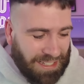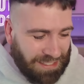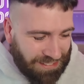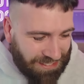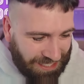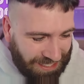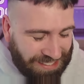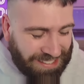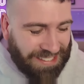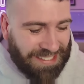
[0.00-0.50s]

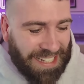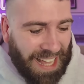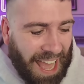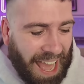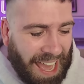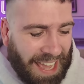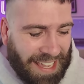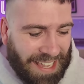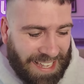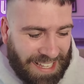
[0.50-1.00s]
to
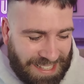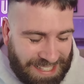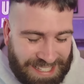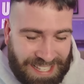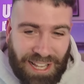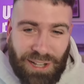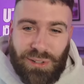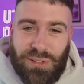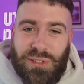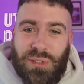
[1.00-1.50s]
stay
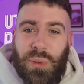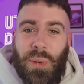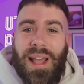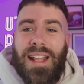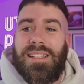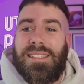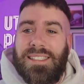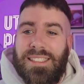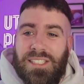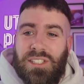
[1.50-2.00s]
until
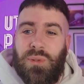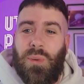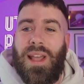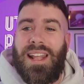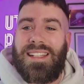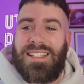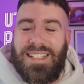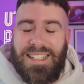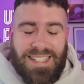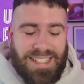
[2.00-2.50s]

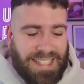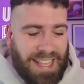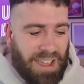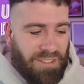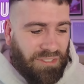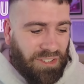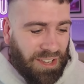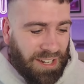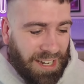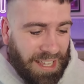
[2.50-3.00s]

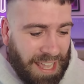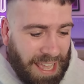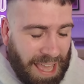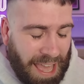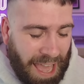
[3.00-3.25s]
2027.